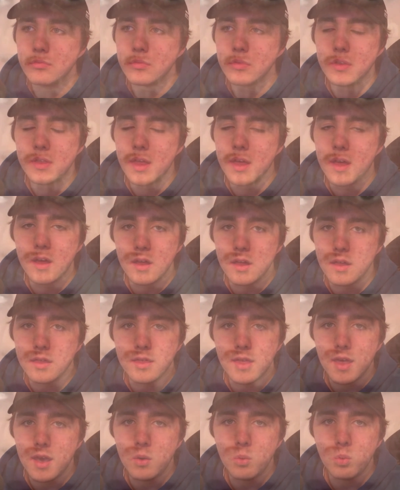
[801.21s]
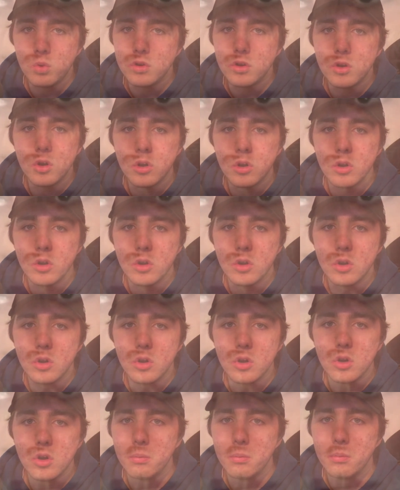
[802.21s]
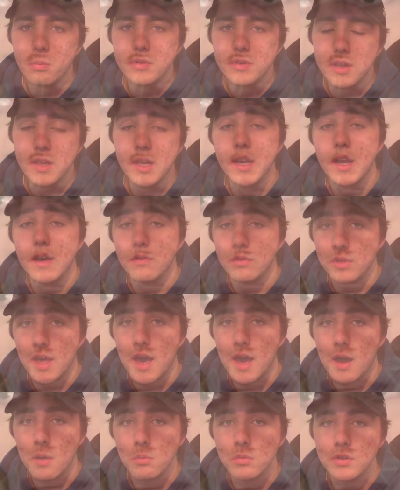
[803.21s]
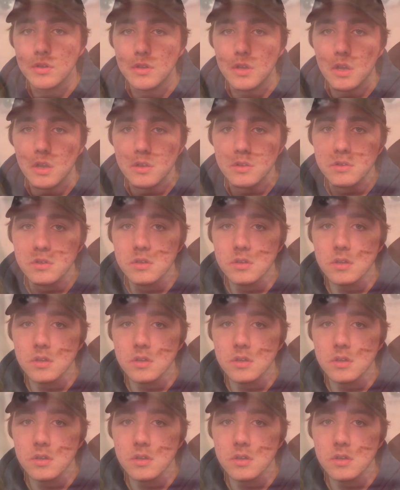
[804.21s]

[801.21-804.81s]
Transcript: they would not perform to the level that Hamilton does